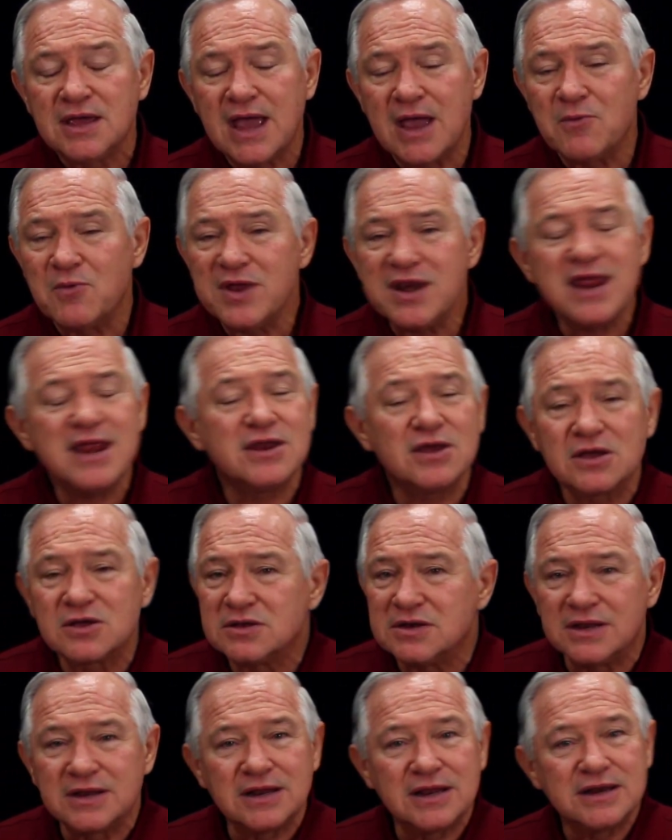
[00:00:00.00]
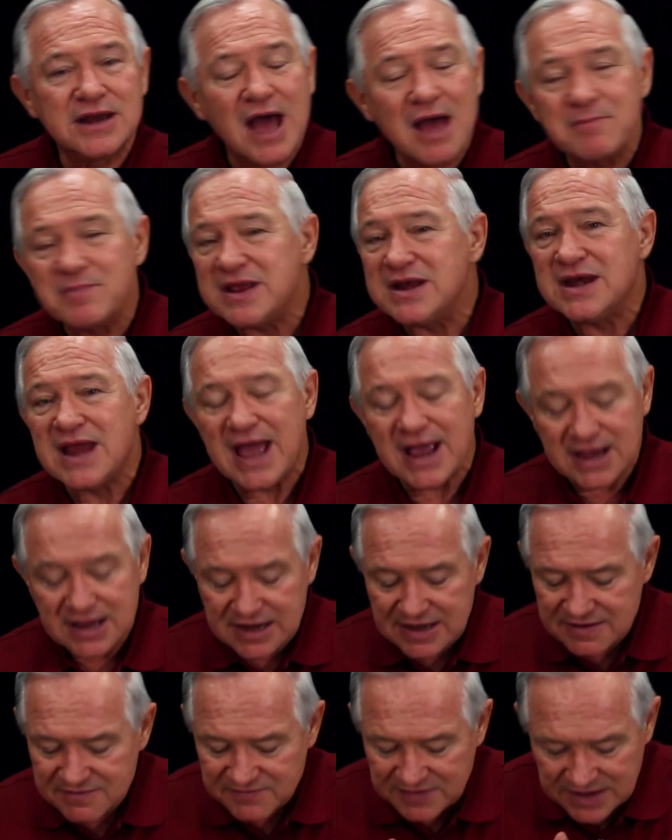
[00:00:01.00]
And we need to not be
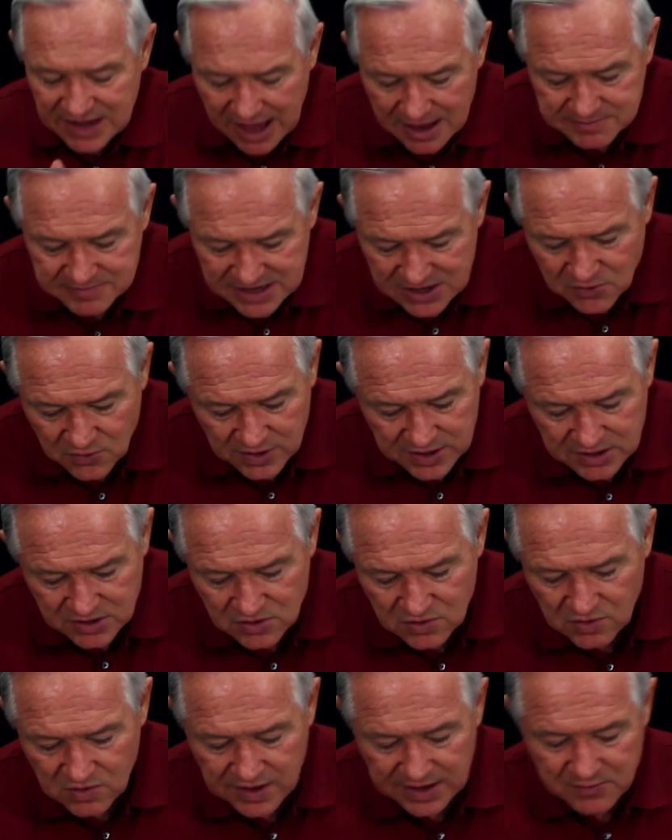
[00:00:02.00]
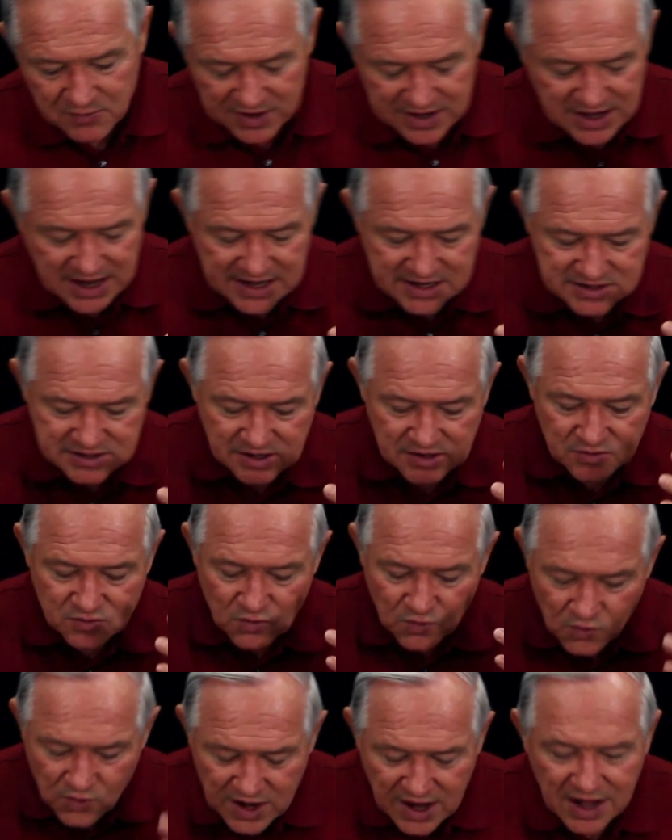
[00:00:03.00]
negative and not be critical, and we need to
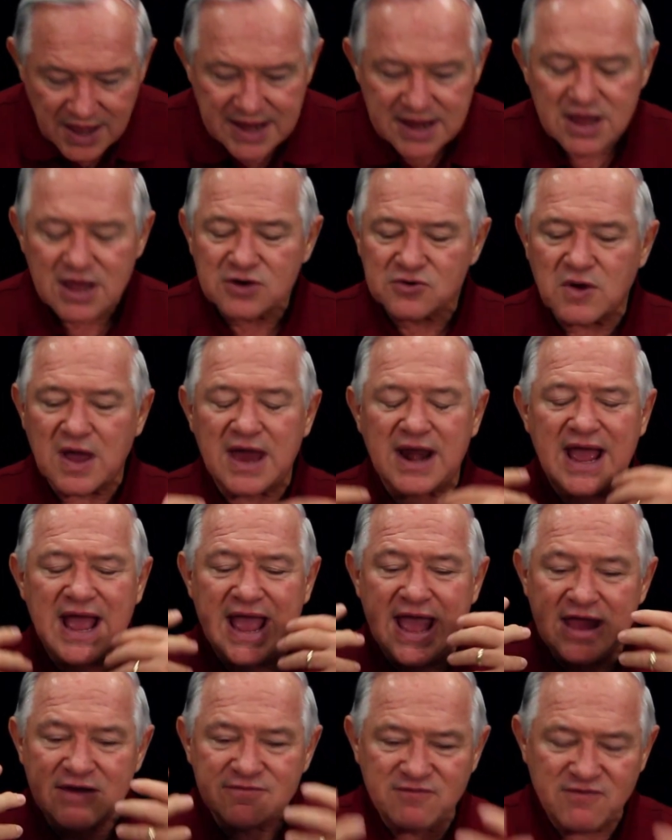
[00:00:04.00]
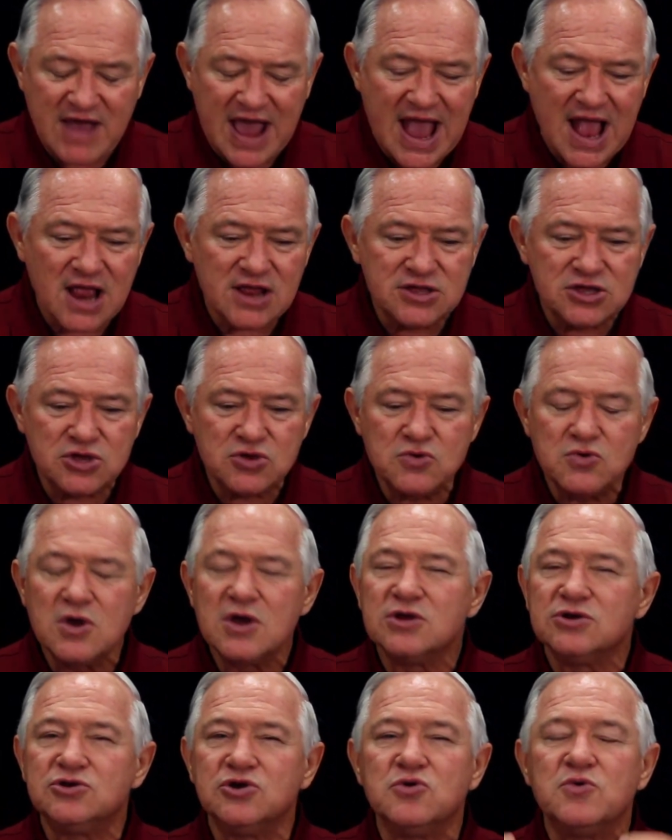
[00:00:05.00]
really try to add value,
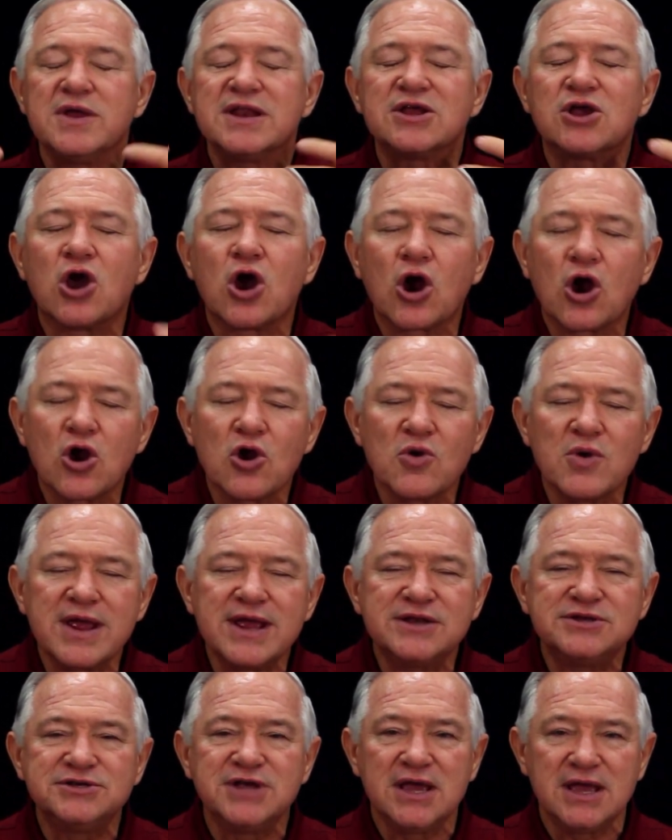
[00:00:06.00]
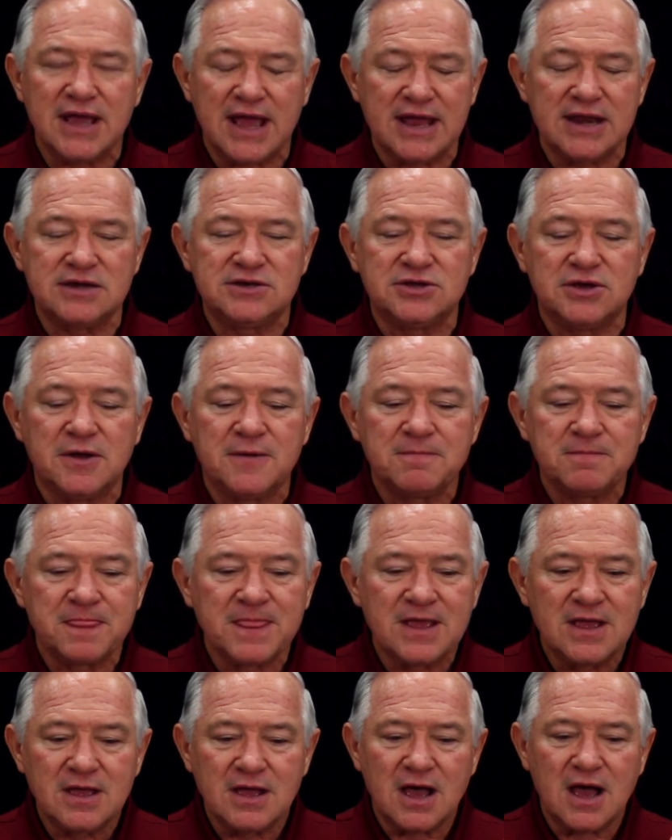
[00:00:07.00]
to encourage, and to
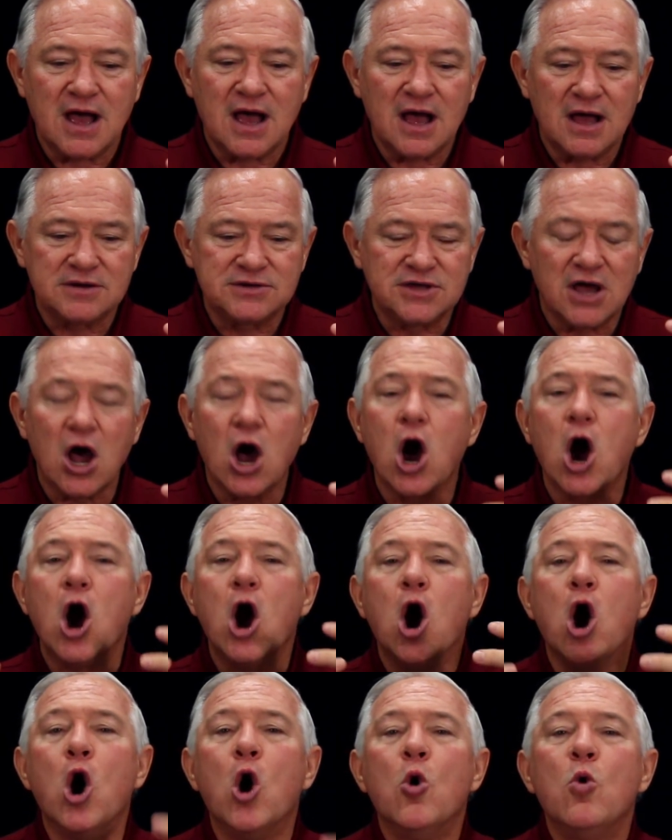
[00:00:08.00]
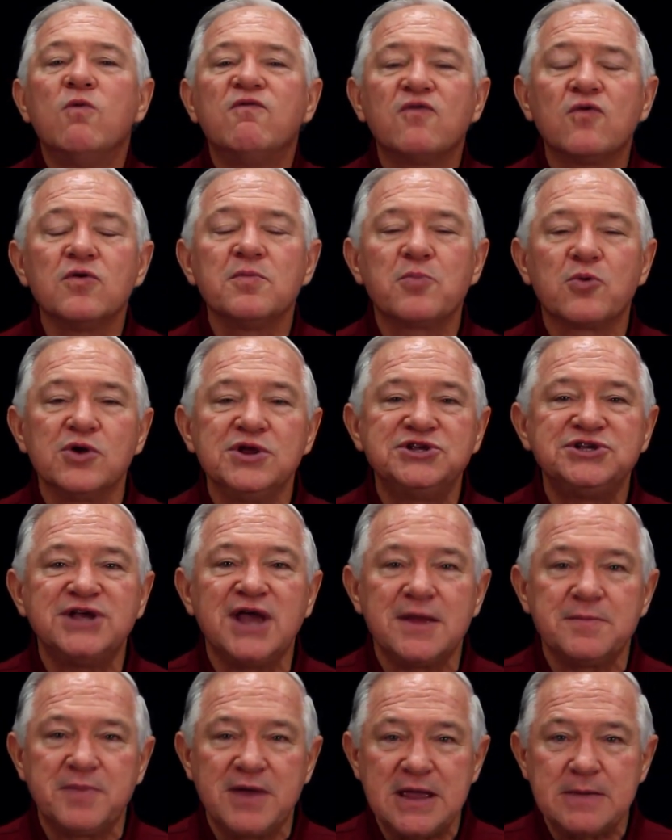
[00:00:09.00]

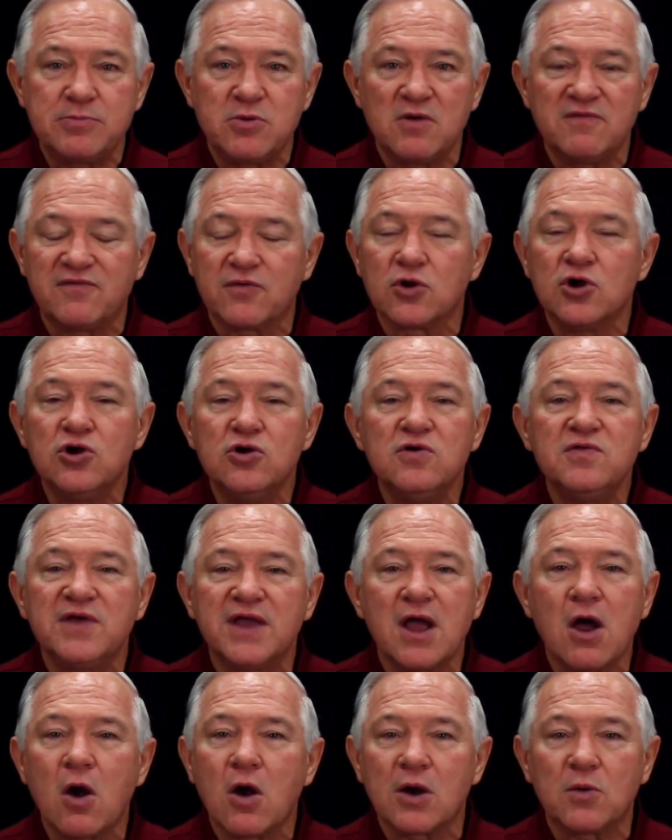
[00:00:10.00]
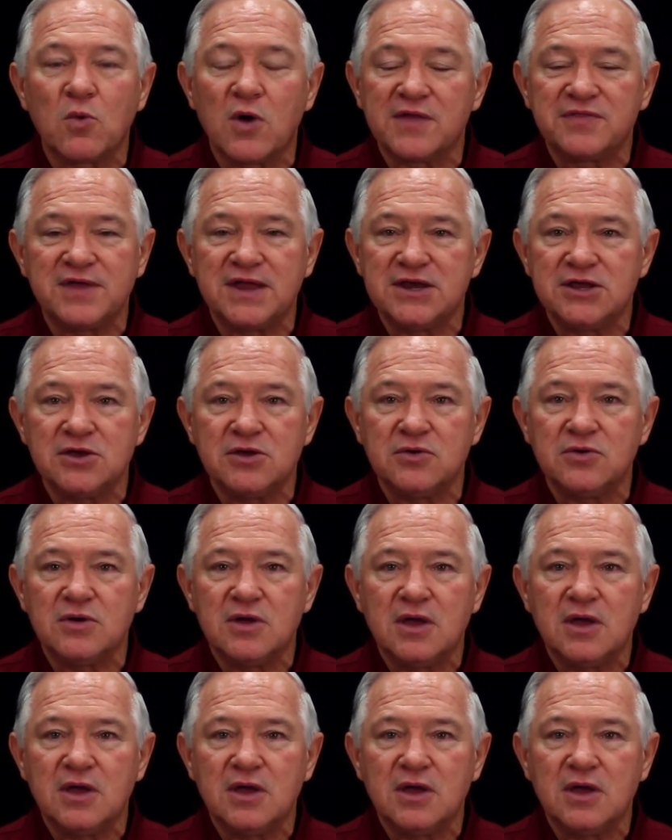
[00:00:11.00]
over-appreciate people for who they are and what they do.